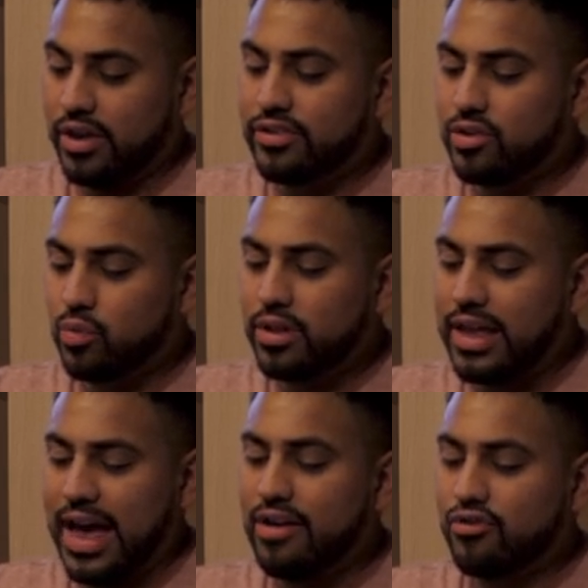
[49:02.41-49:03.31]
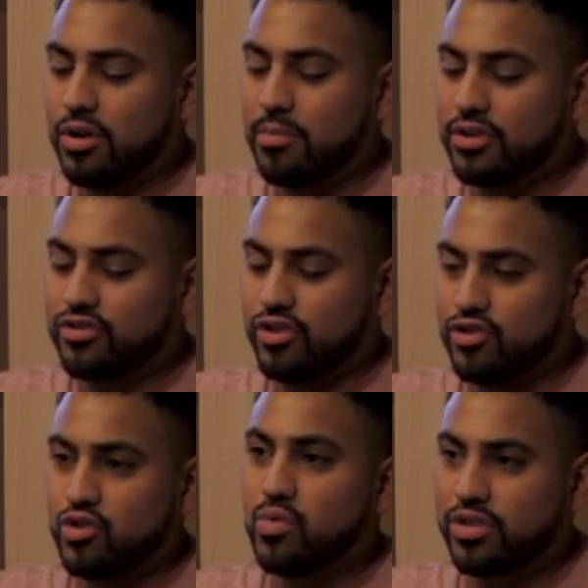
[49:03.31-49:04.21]
doesn't really have very much to
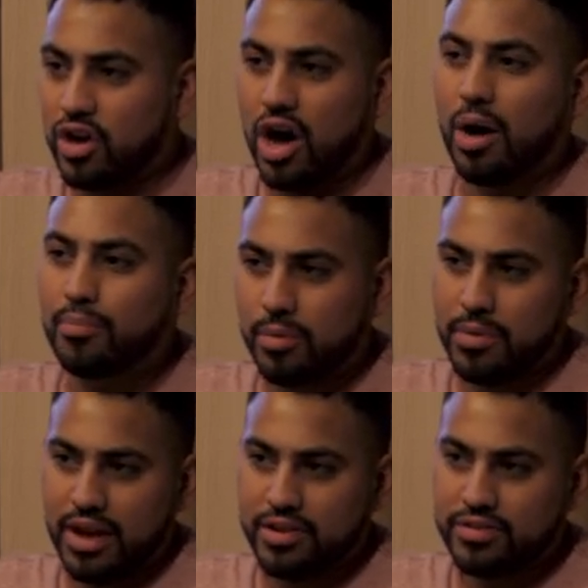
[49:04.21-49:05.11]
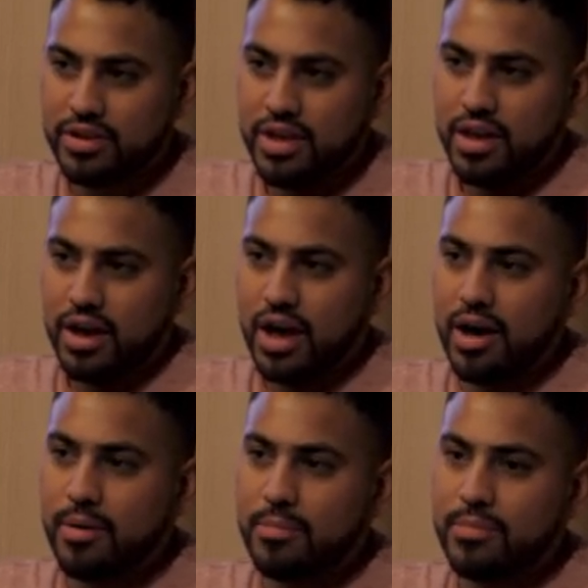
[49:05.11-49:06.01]
do with compromise.
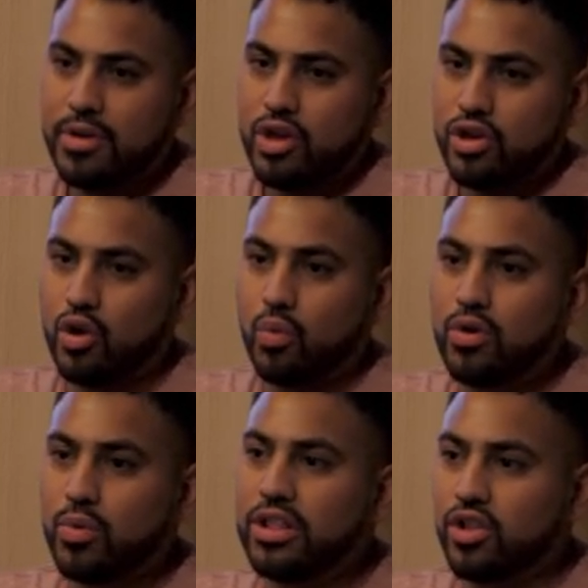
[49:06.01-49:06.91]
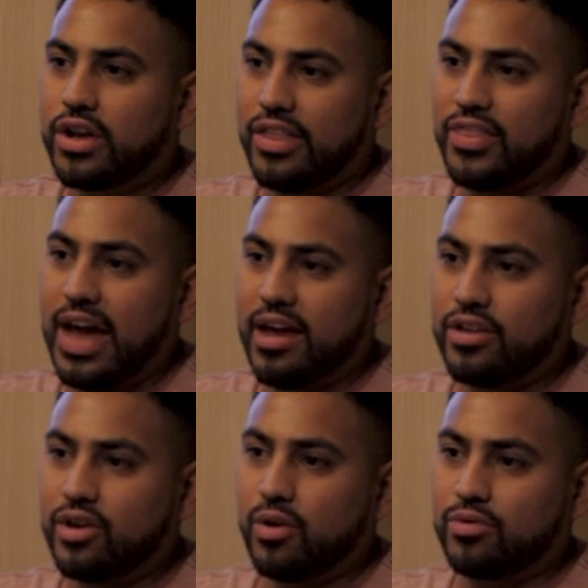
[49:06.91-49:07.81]
You know, when we look at that,
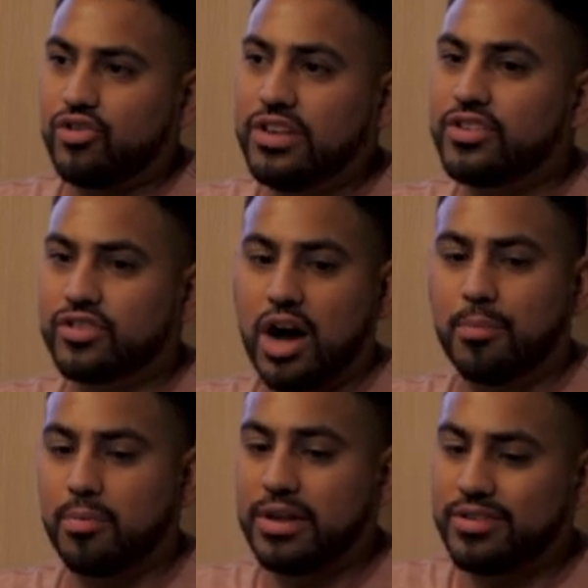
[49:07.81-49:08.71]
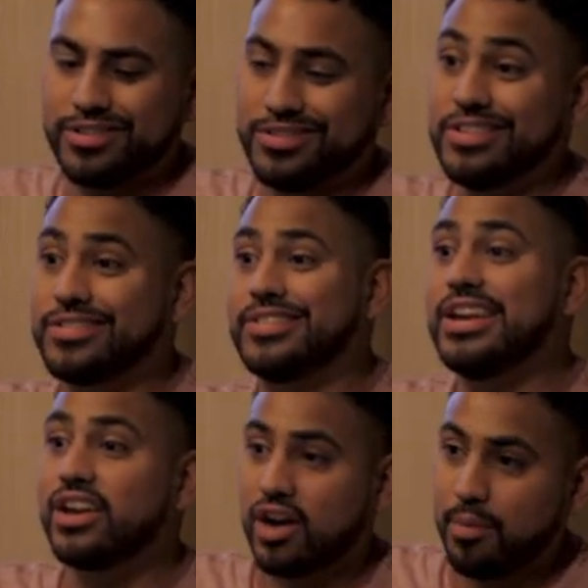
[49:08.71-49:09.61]
you know, Jesus compromising, because Jesus
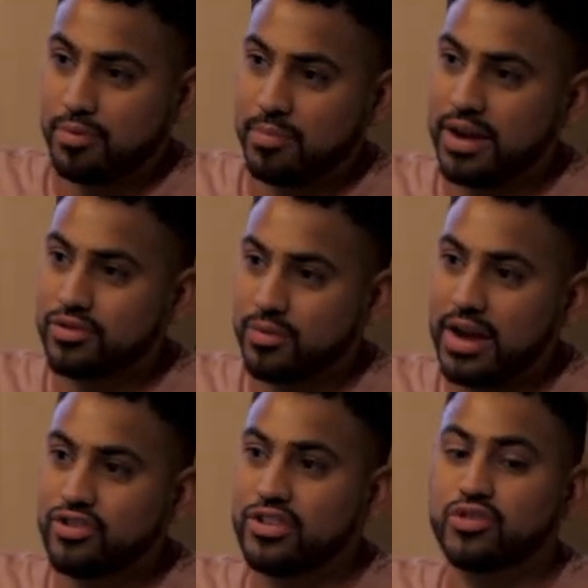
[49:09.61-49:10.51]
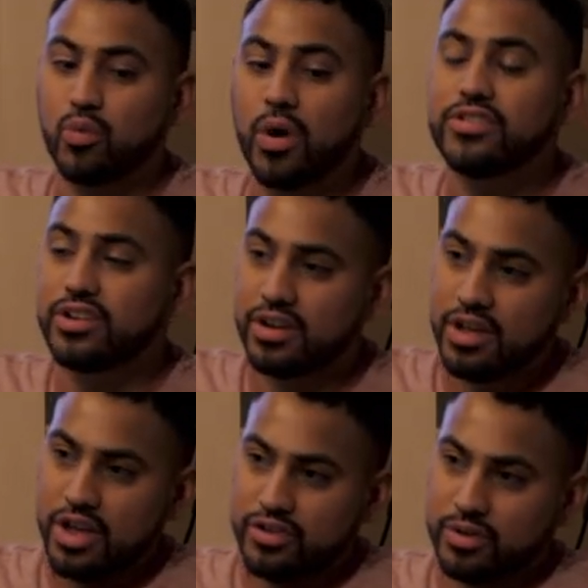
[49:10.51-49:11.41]
didn't compromise, right? Jesus wasn't
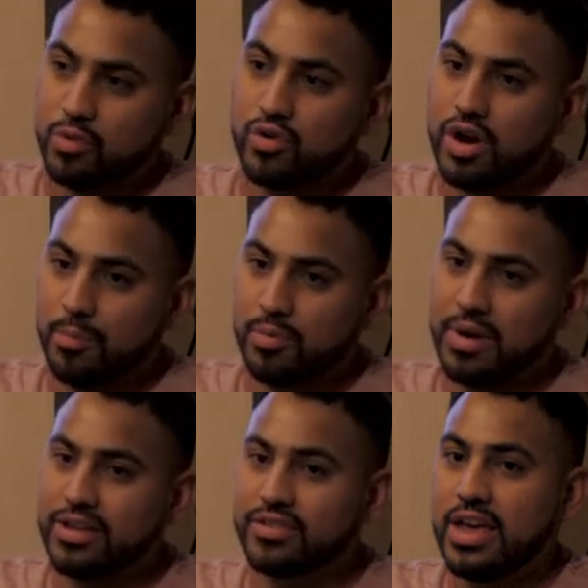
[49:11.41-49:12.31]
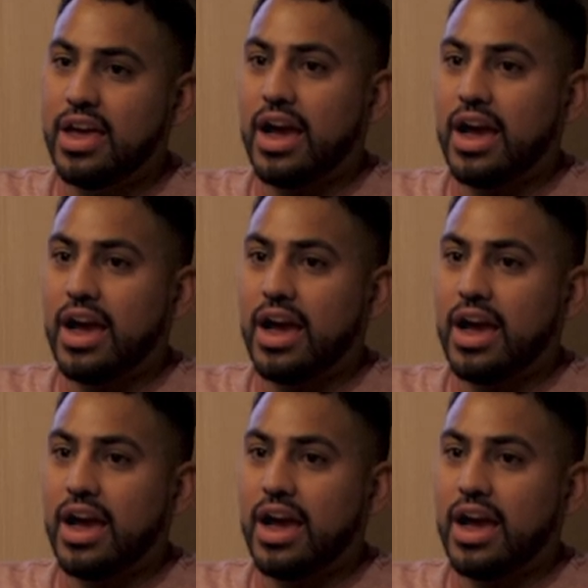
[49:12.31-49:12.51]
someone who compromised.